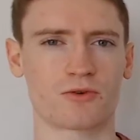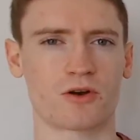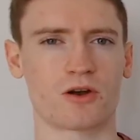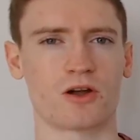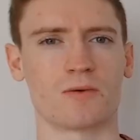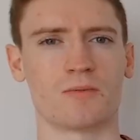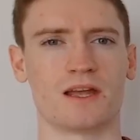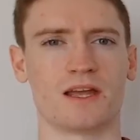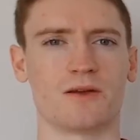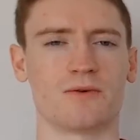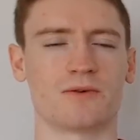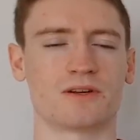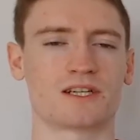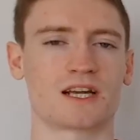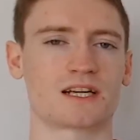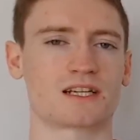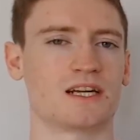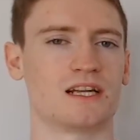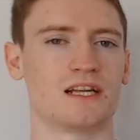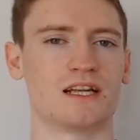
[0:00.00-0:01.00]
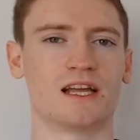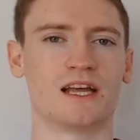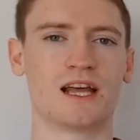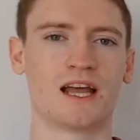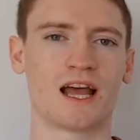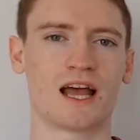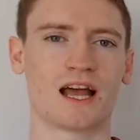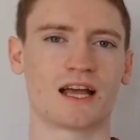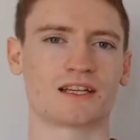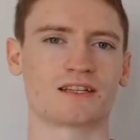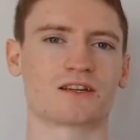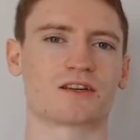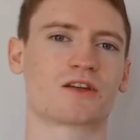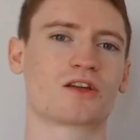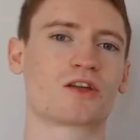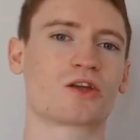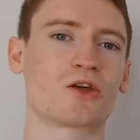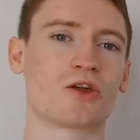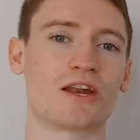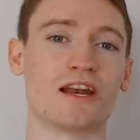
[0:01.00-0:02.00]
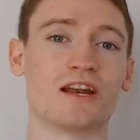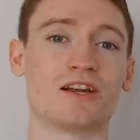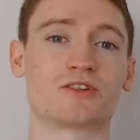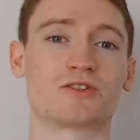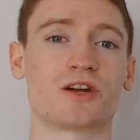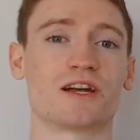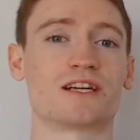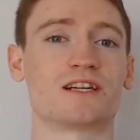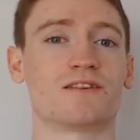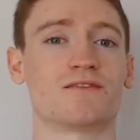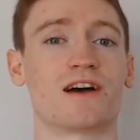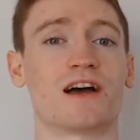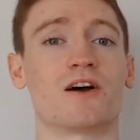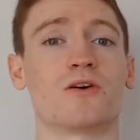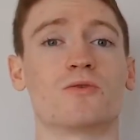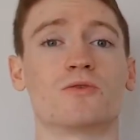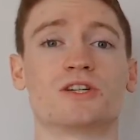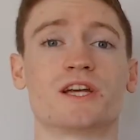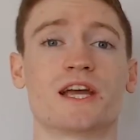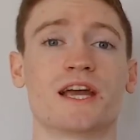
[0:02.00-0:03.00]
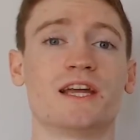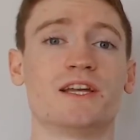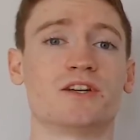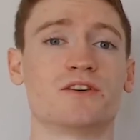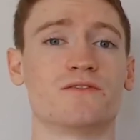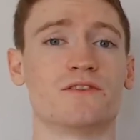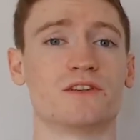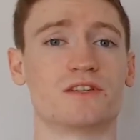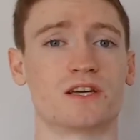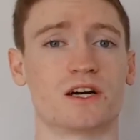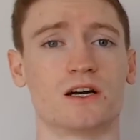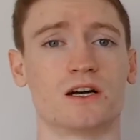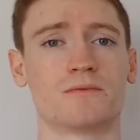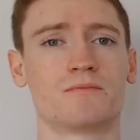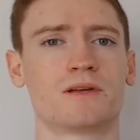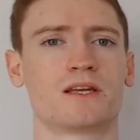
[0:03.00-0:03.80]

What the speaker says: up here, which actually has a good illustration of how it will change over time,